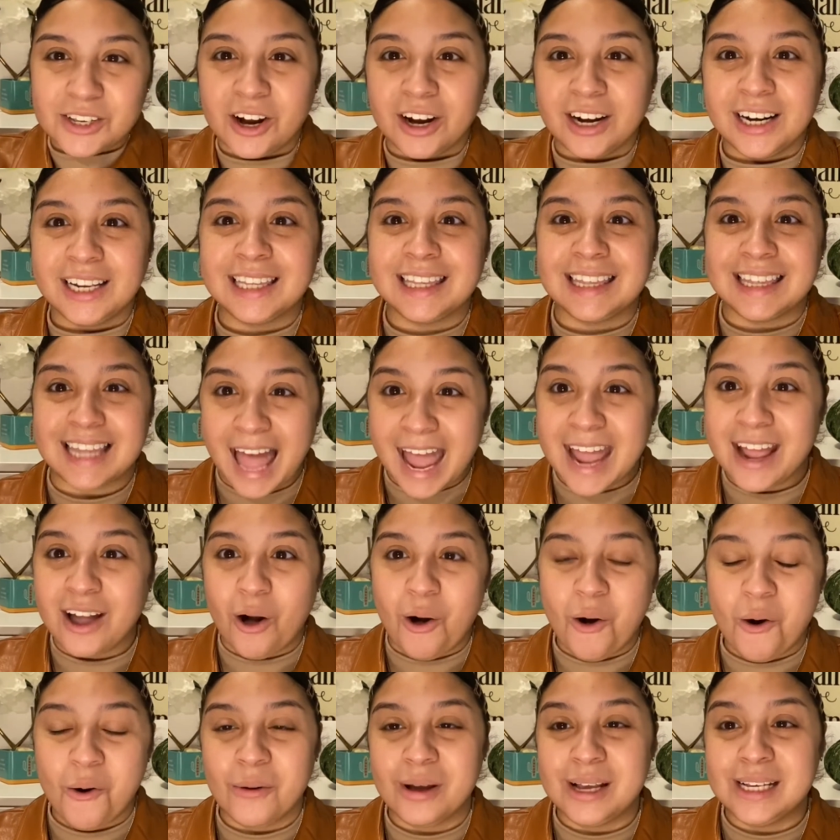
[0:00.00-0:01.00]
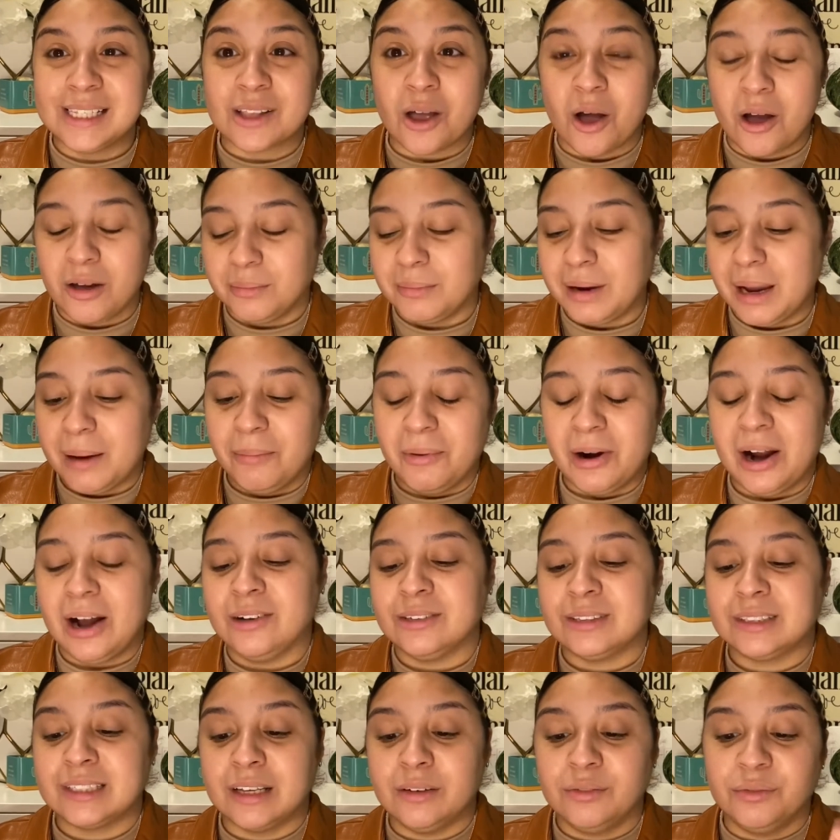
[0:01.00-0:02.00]
Like always on my
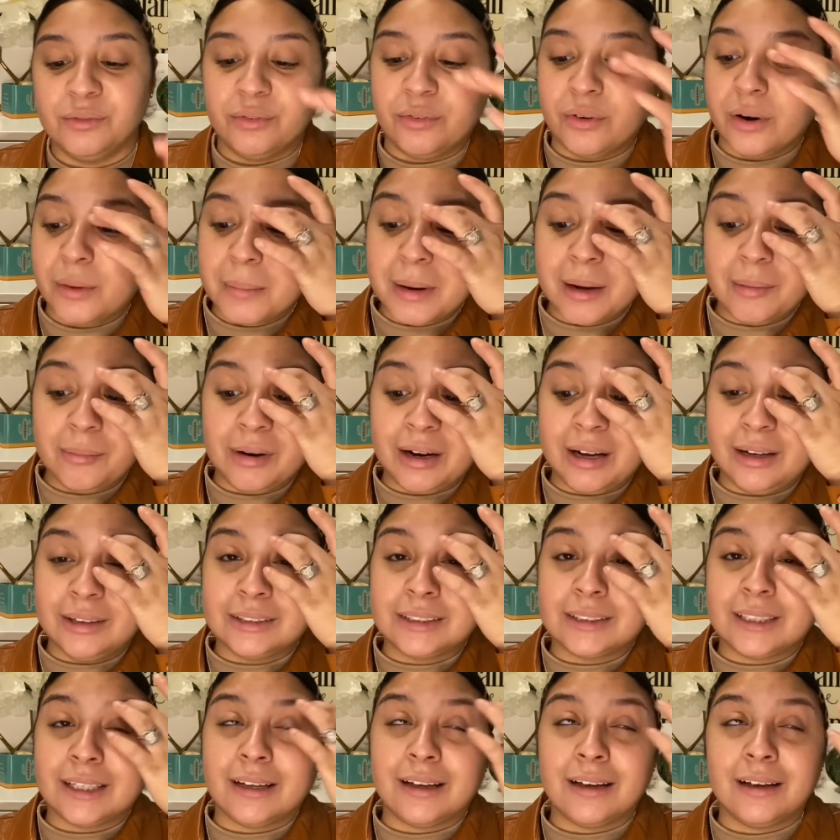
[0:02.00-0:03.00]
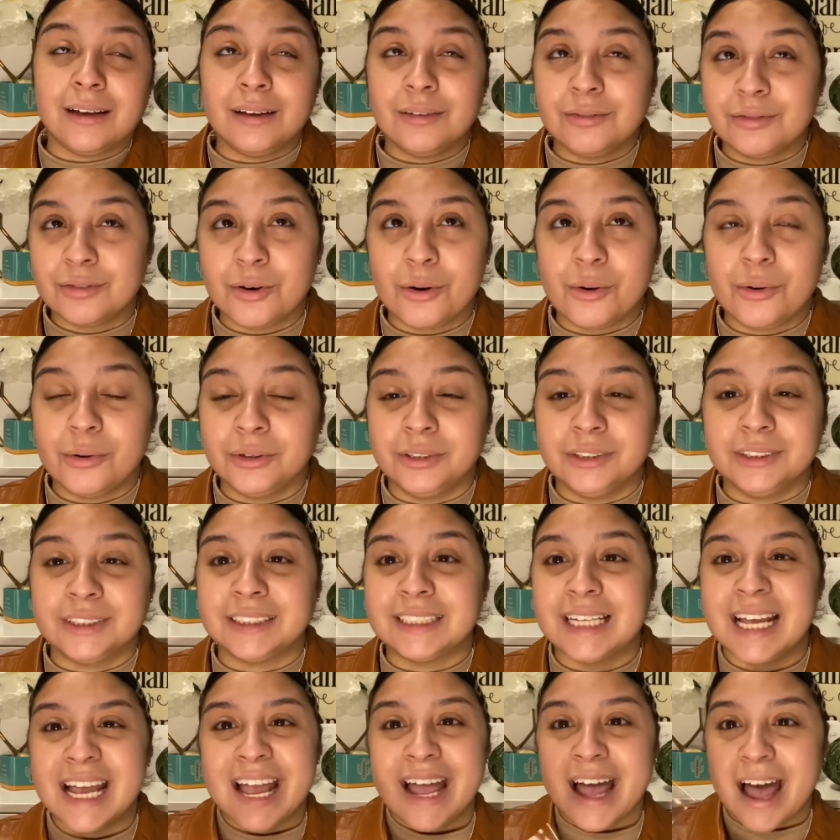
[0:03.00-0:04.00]
brows, and for my brows, of course,
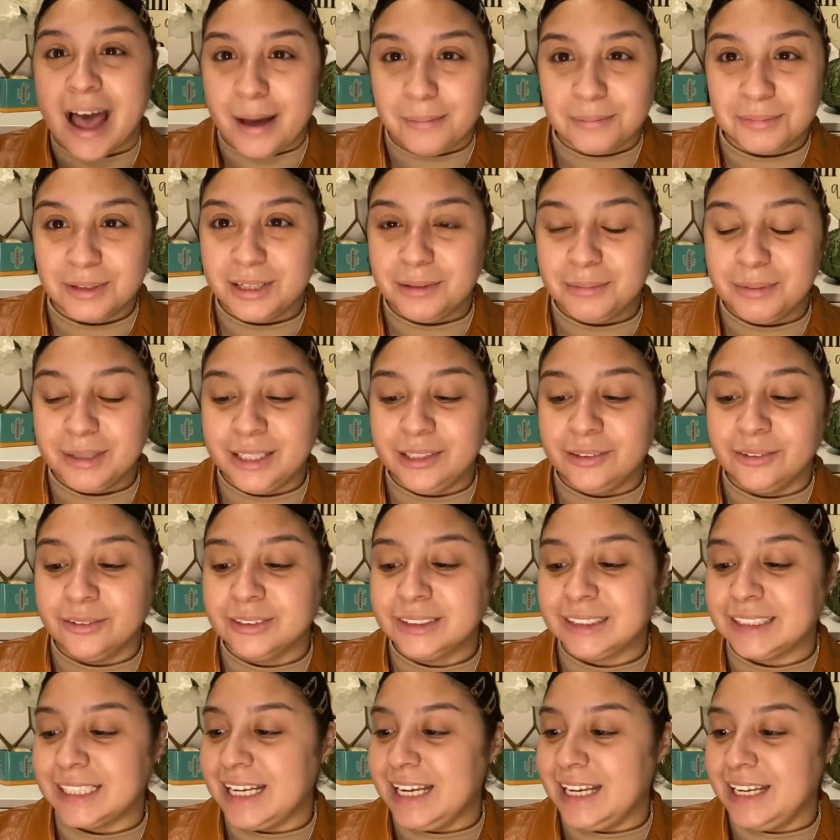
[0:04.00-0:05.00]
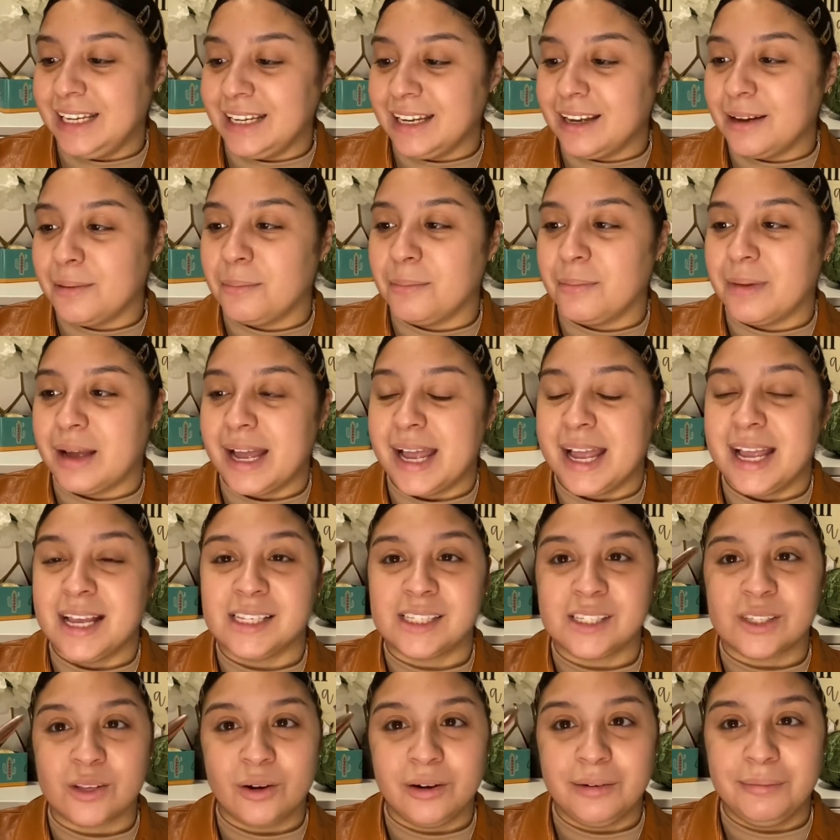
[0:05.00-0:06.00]
I'm gonna be using my
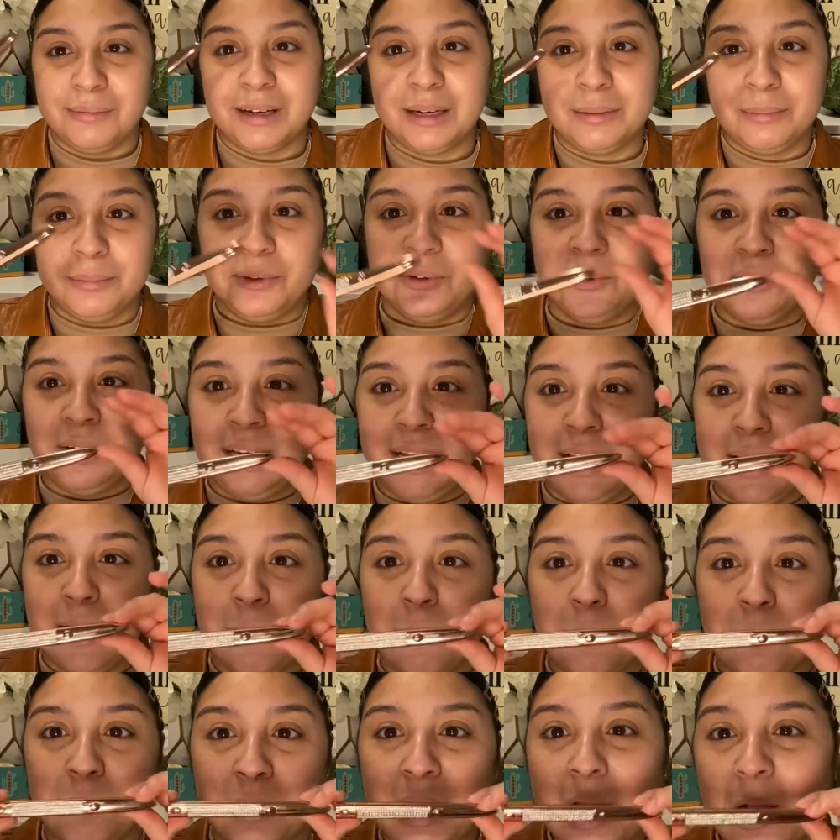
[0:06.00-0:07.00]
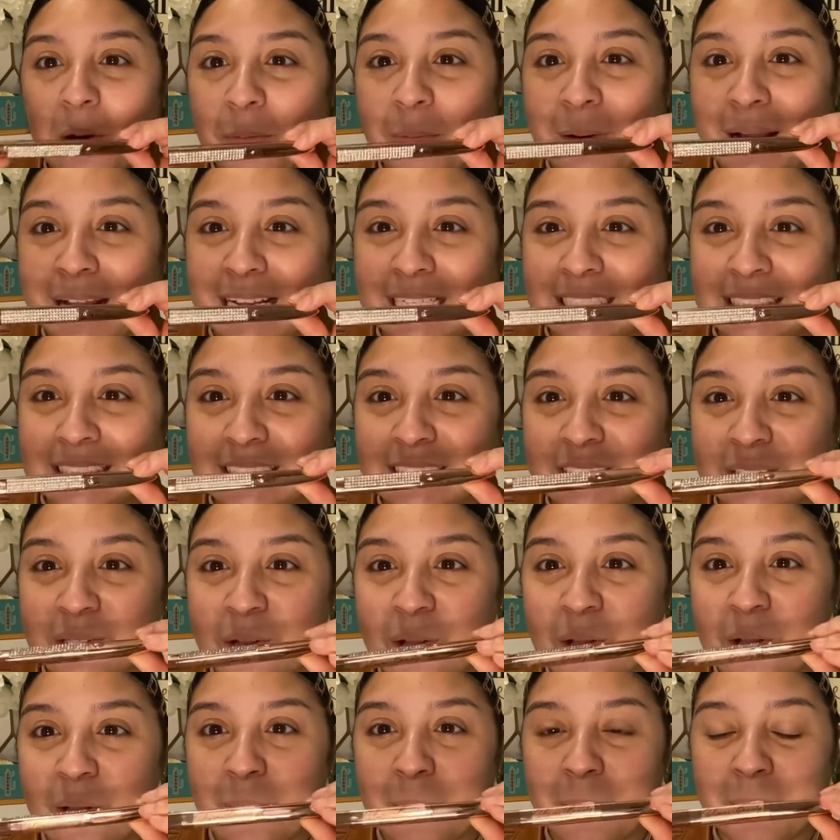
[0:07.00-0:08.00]
Solimar Beauty brow
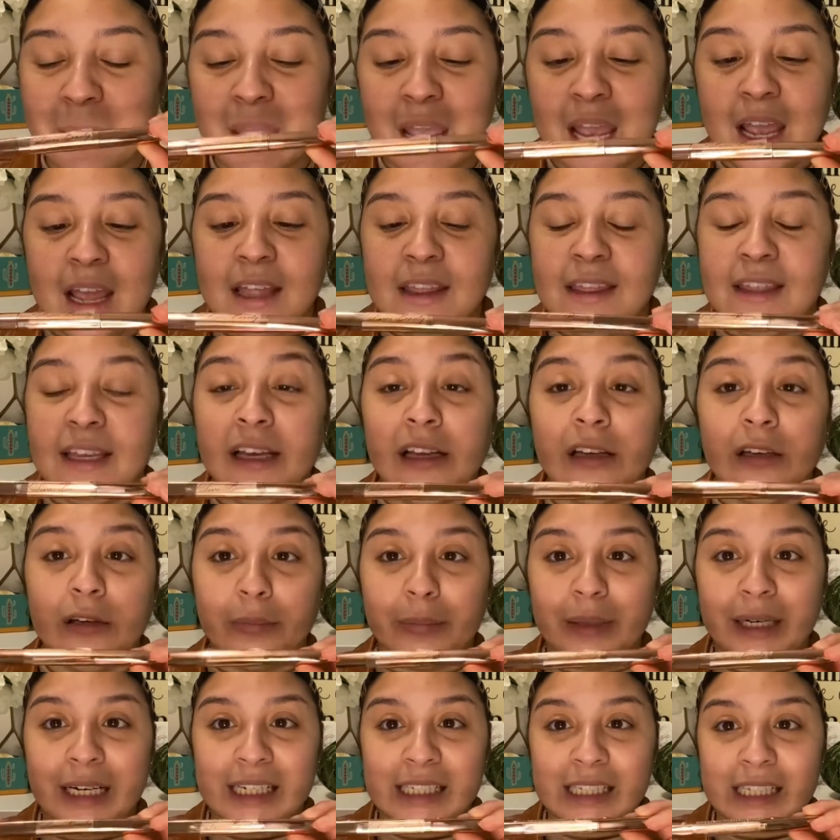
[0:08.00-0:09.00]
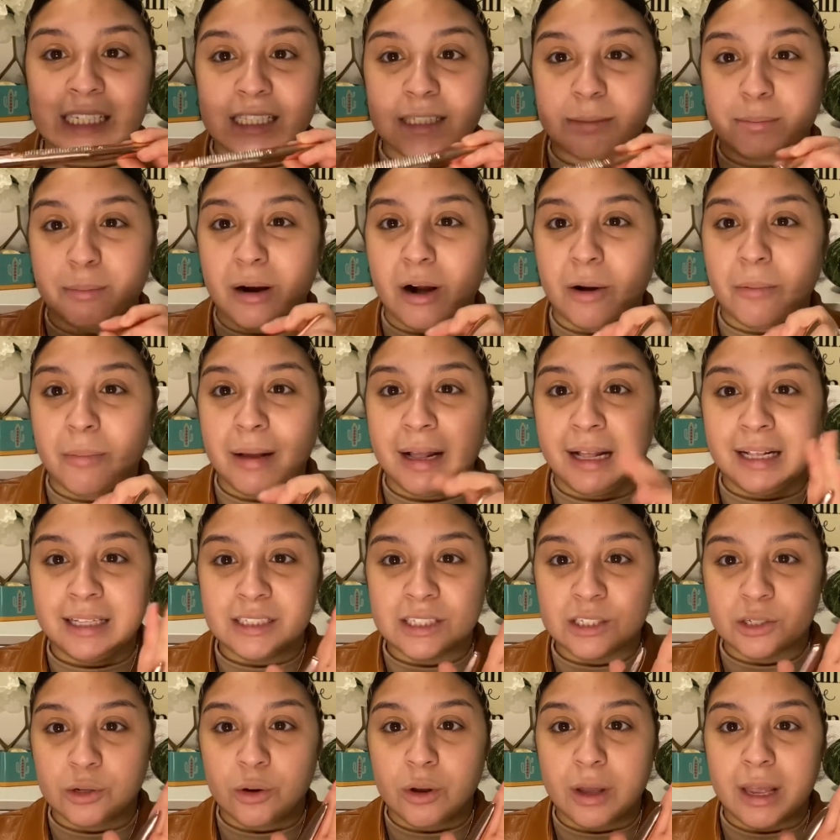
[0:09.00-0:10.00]
pencil, the Luminescence brow
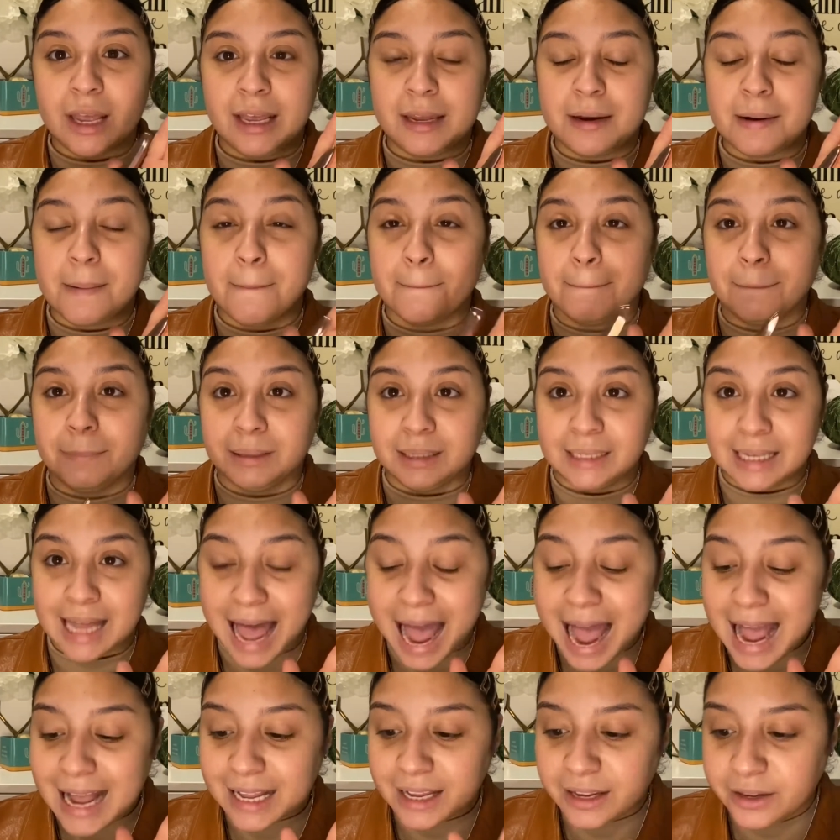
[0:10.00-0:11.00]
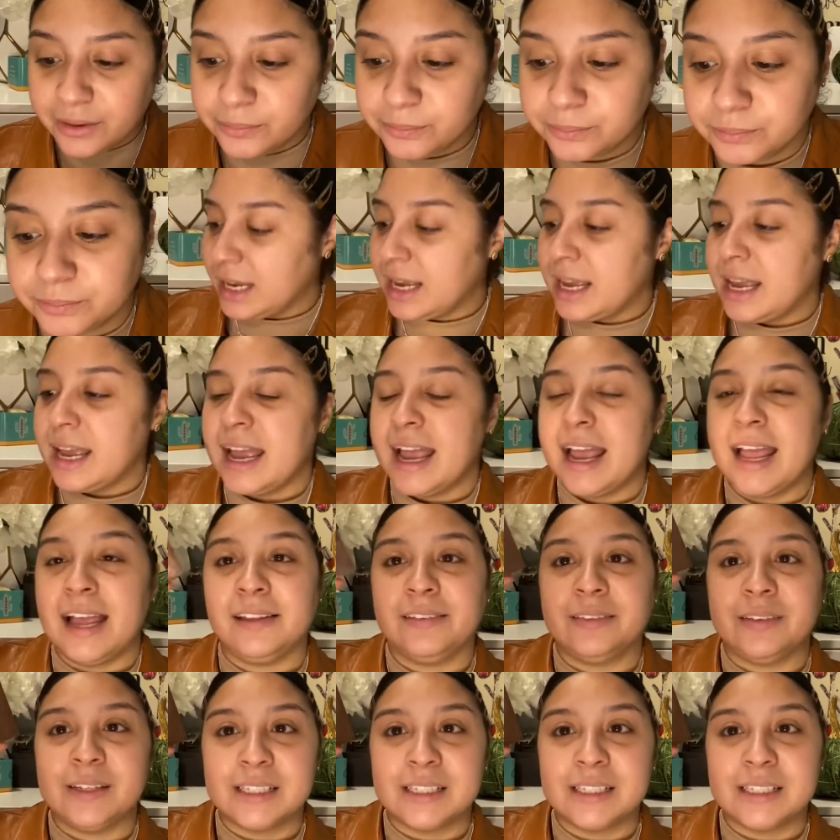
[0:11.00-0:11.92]
pencil in black, and this